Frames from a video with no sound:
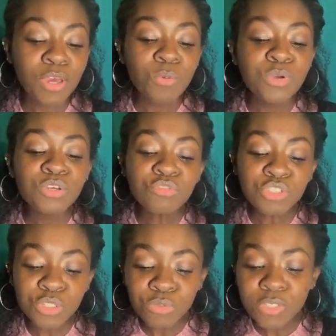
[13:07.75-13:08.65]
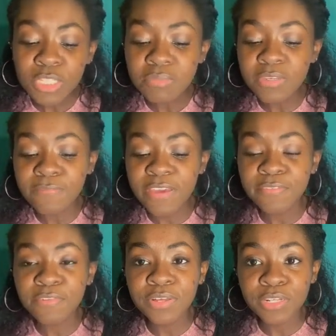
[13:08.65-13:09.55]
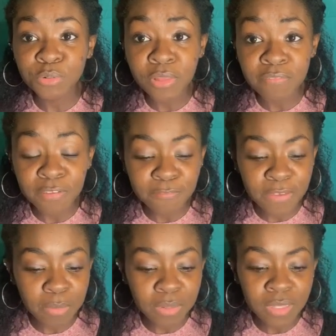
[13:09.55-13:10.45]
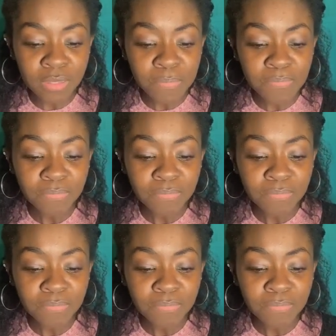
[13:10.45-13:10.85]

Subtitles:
Will you choose to be faithful in your loving family?